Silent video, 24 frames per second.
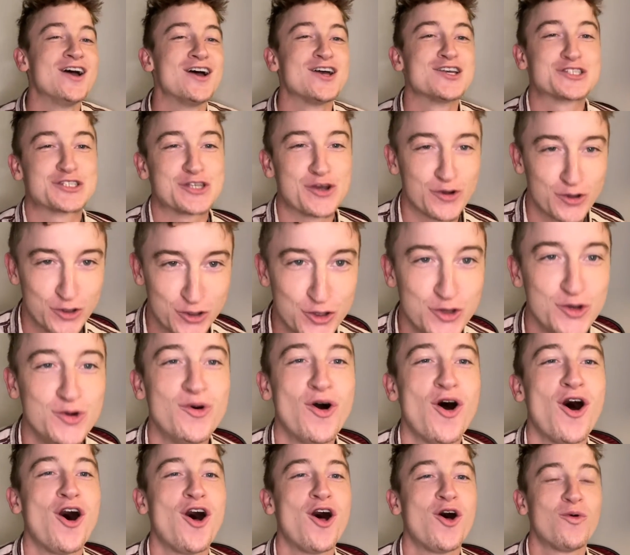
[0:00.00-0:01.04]
So
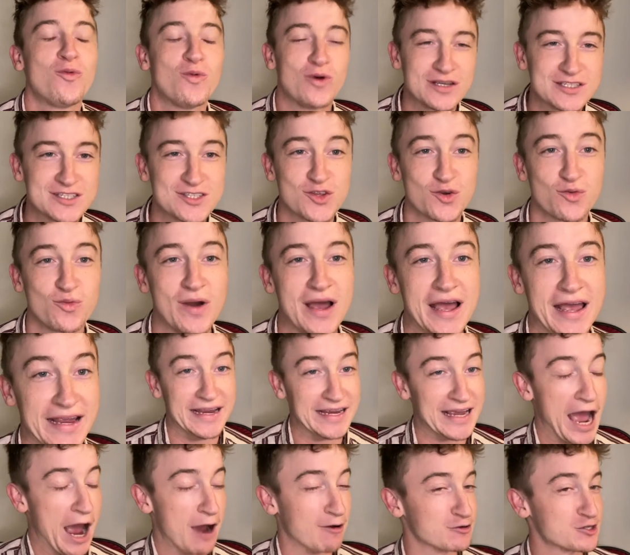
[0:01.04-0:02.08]
U-Haul was the way.
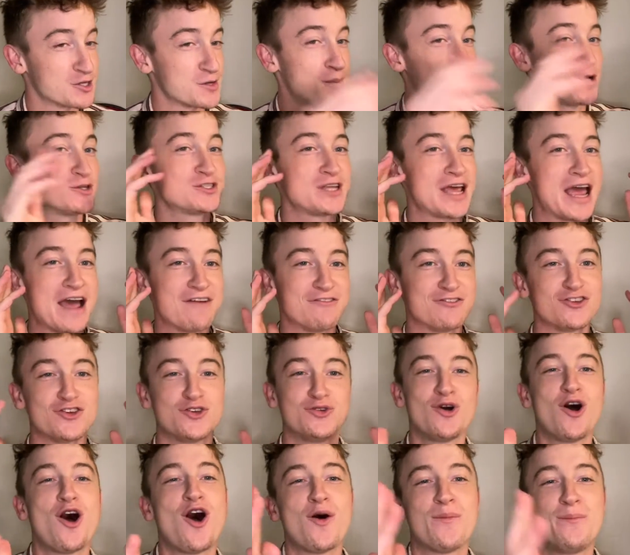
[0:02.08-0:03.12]
I was supposed to have a
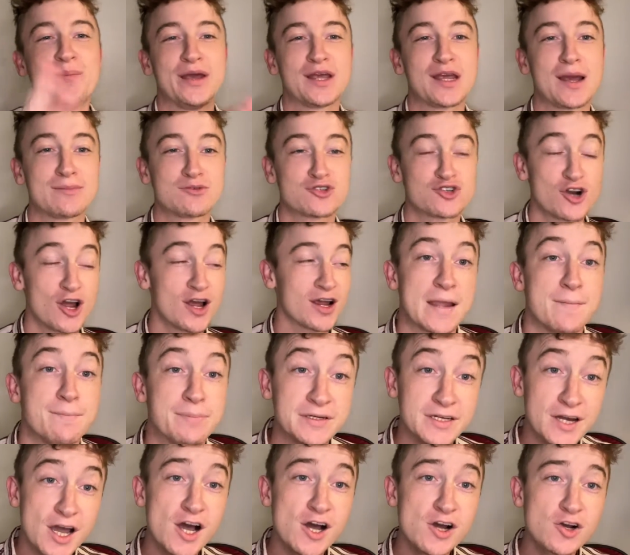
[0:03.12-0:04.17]
U-Haul pickup truck, but
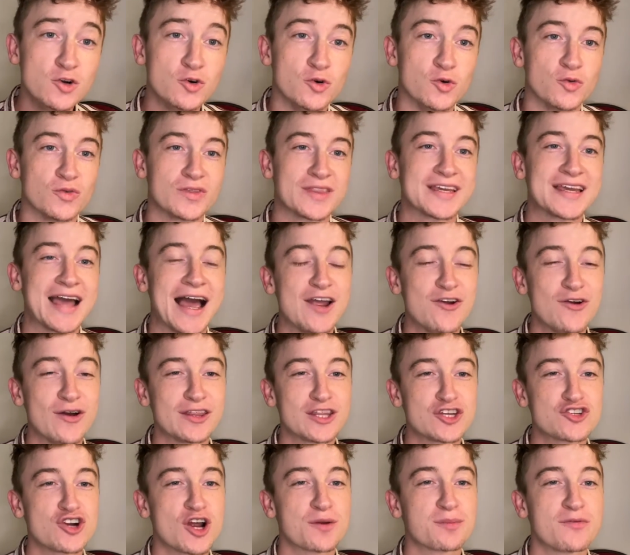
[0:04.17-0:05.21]
no! The guy who had the
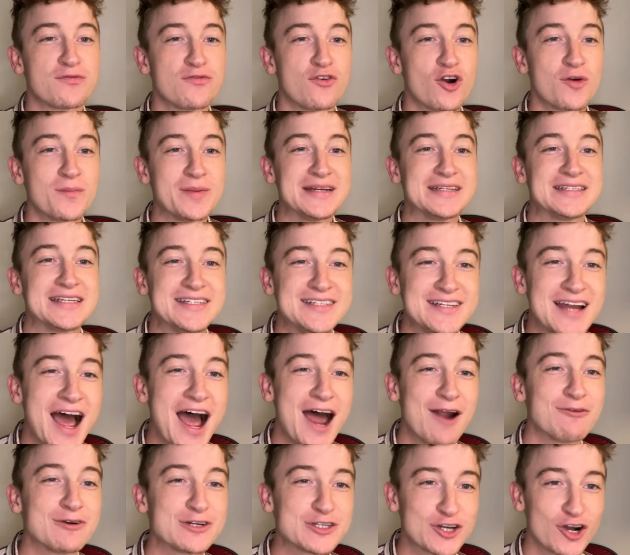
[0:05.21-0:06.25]
truck before me did
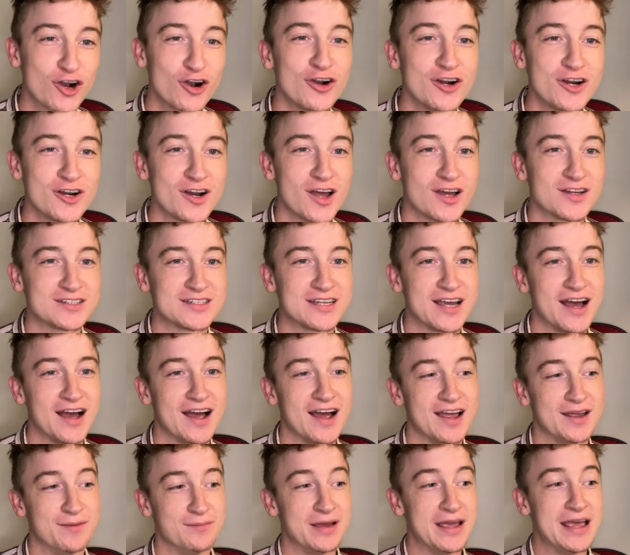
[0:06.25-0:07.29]
not return it on
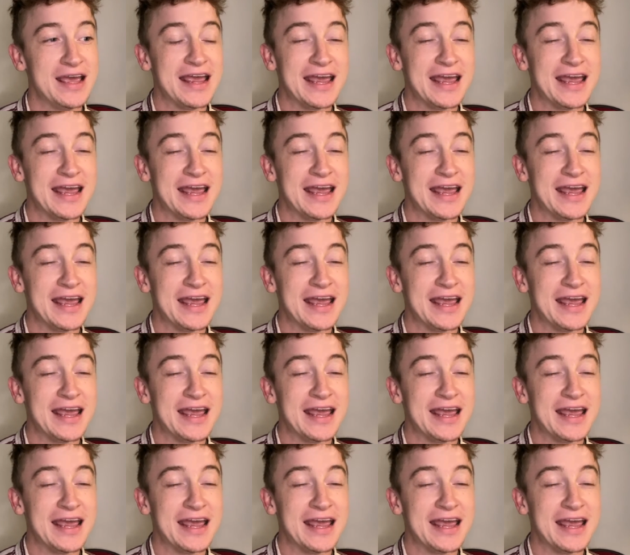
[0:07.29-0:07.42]
time.